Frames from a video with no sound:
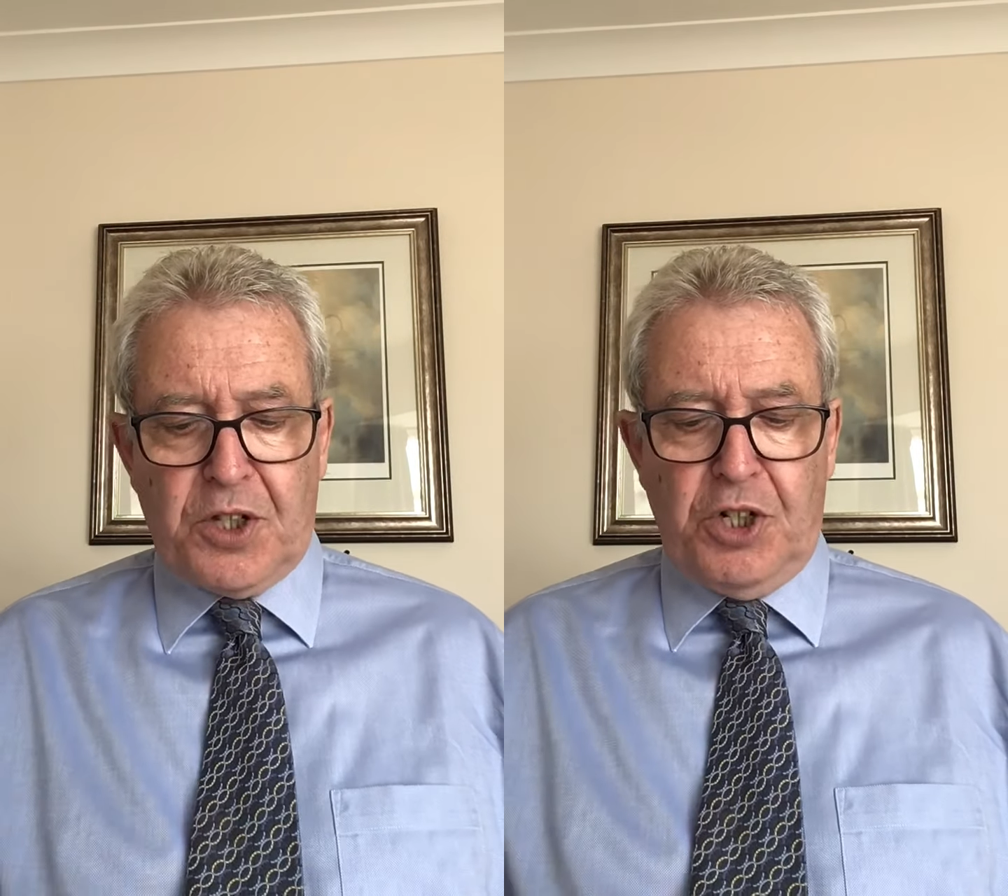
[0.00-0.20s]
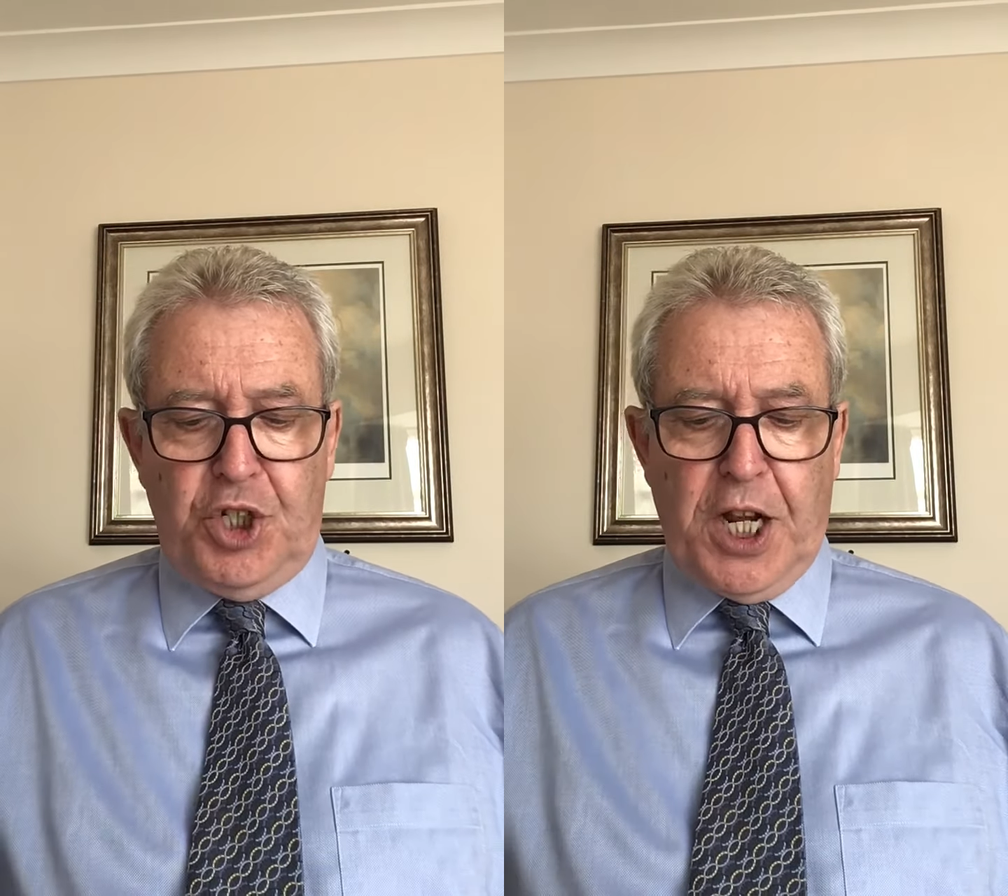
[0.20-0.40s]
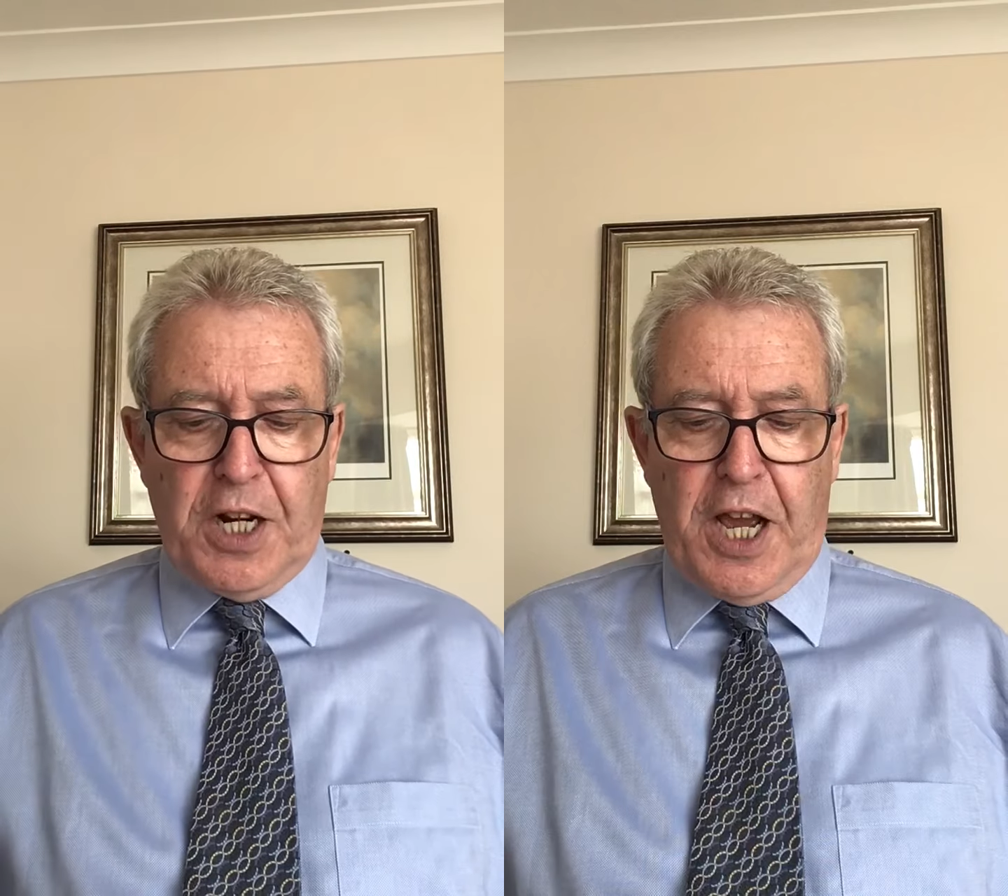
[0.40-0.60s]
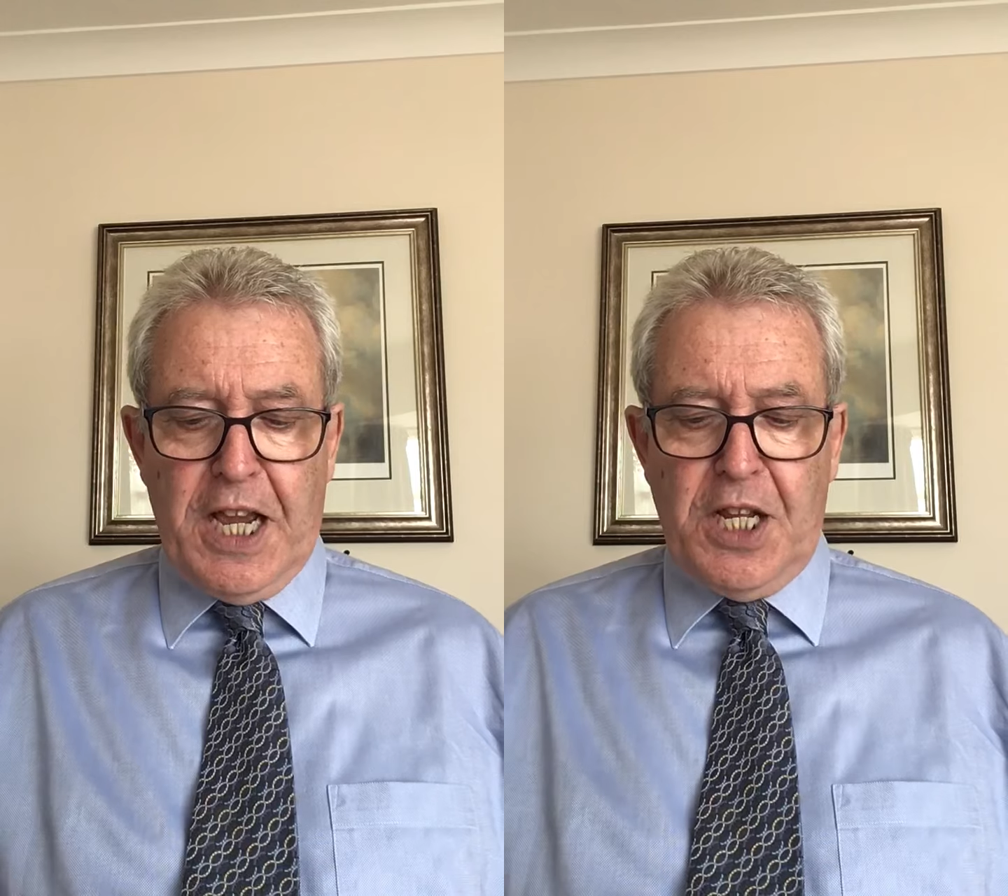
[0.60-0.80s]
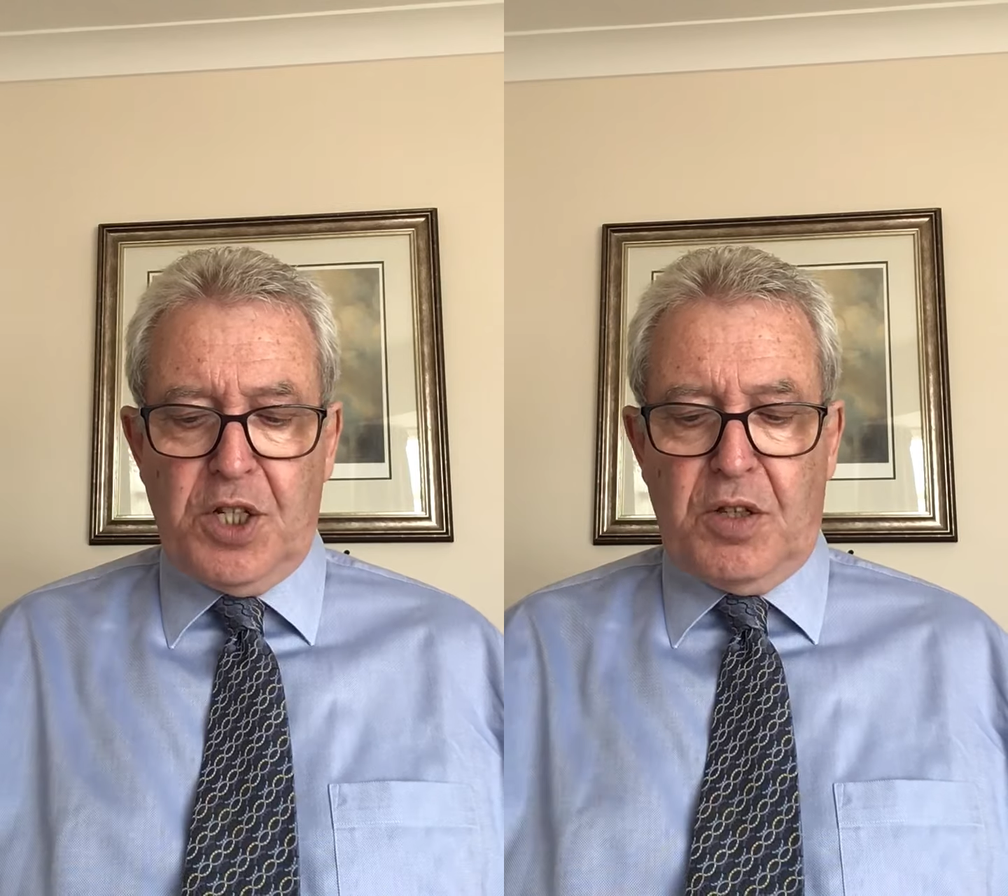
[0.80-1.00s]
the jet
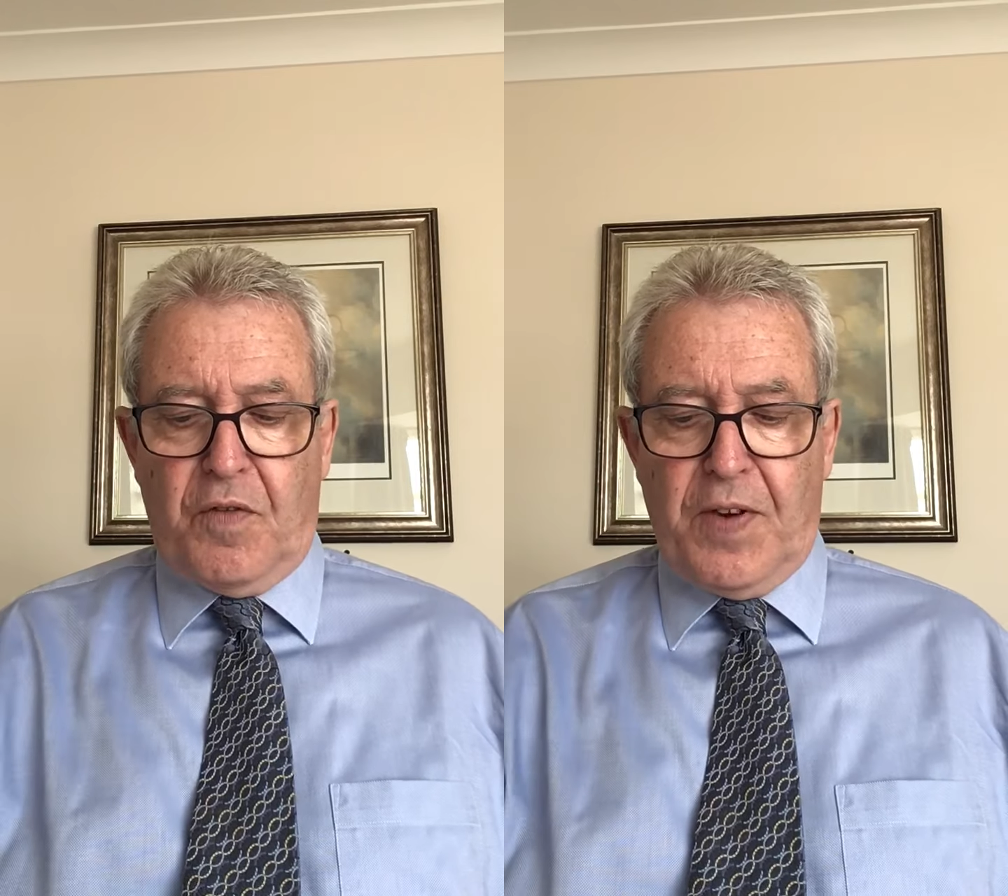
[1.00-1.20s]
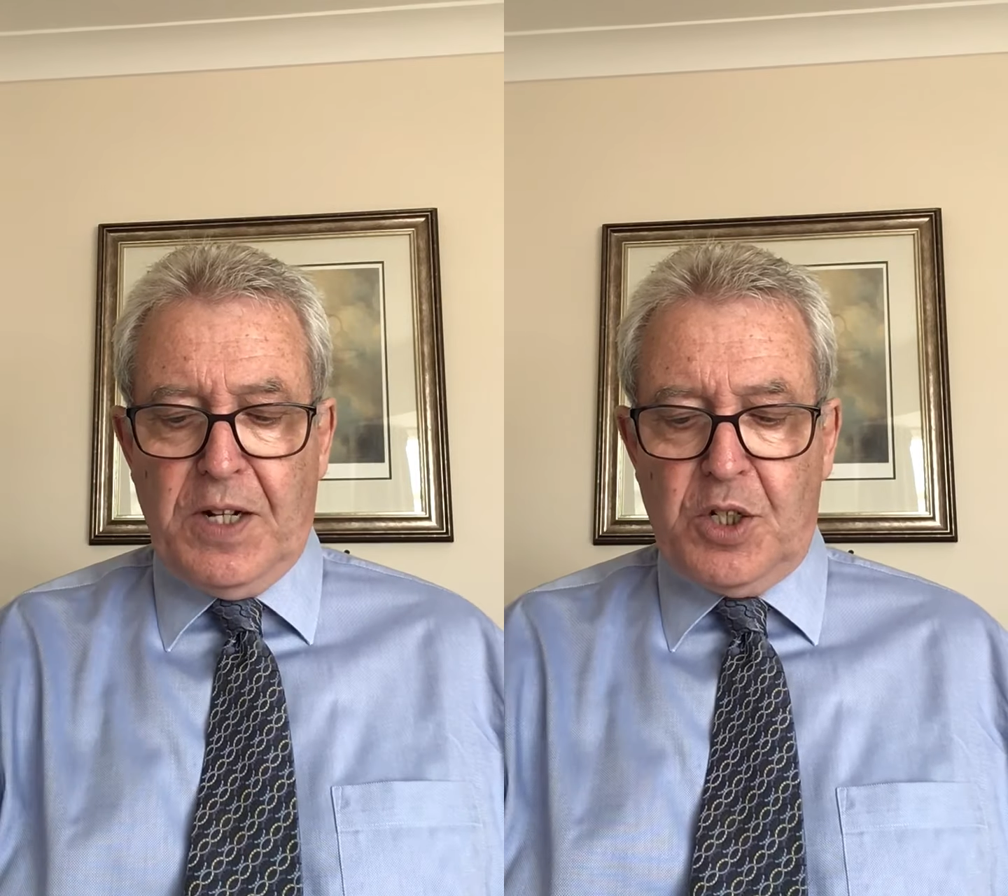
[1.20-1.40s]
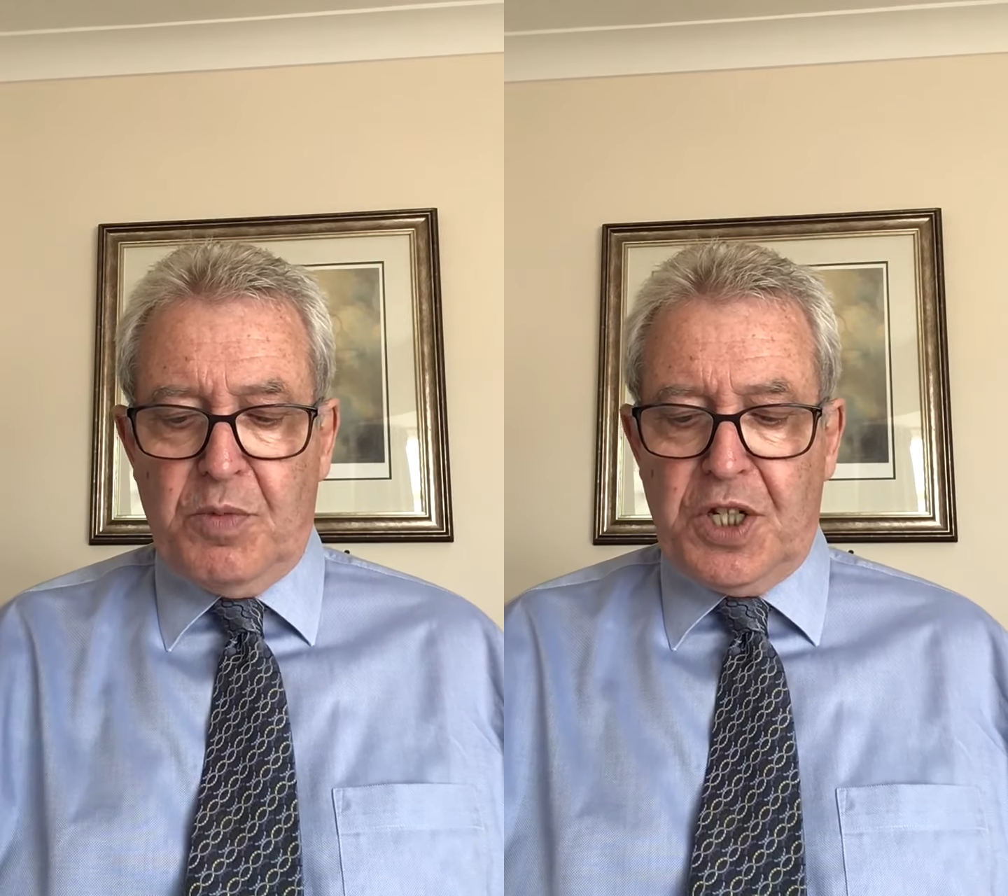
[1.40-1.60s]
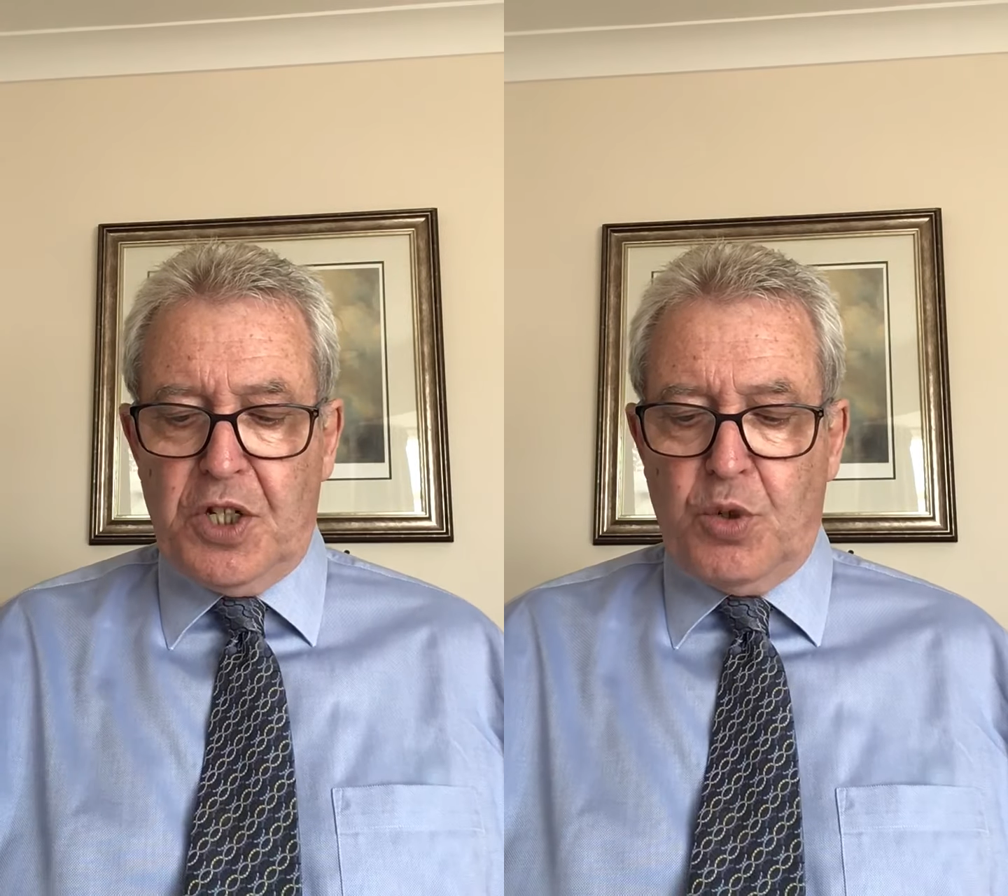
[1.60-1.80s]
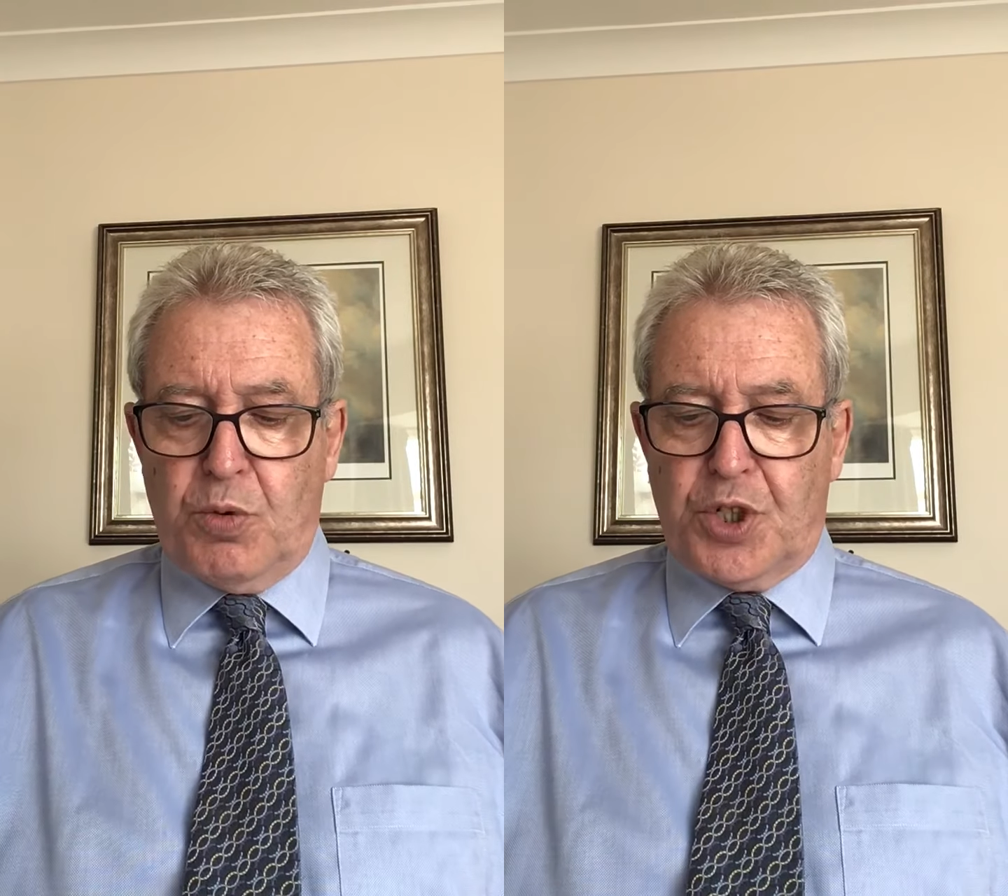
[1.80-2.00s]
haze of the Phantom's
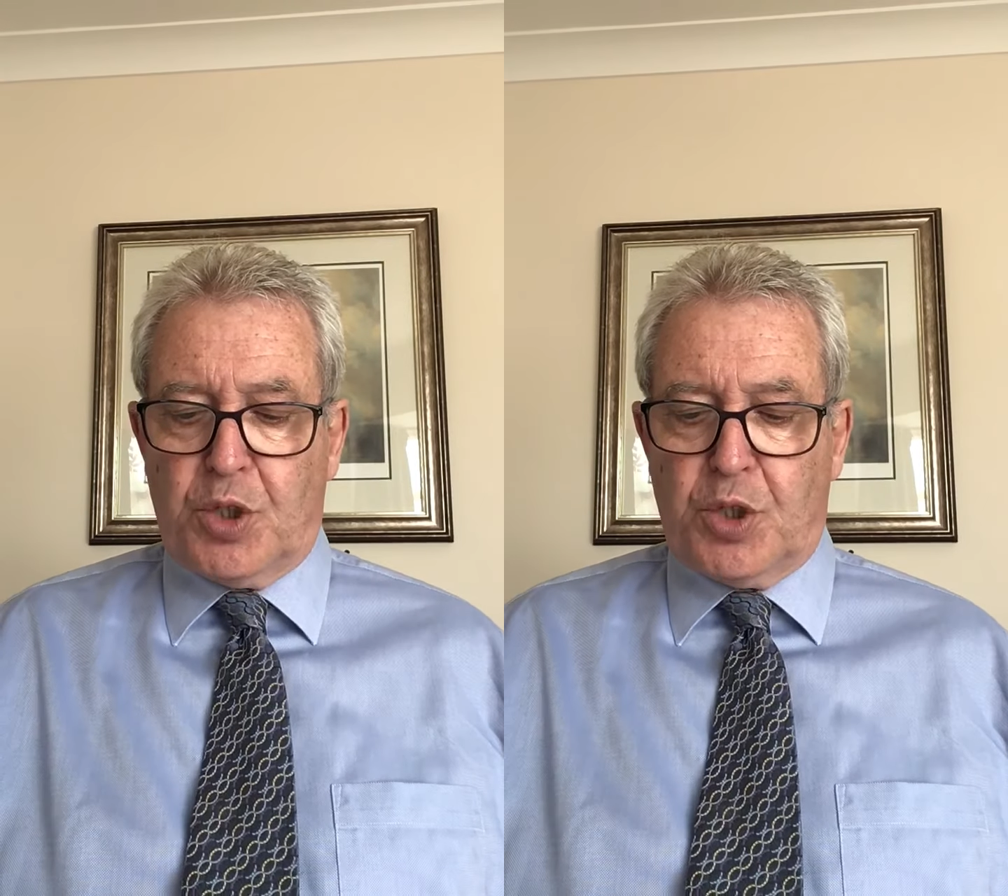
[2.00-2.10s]
exhaust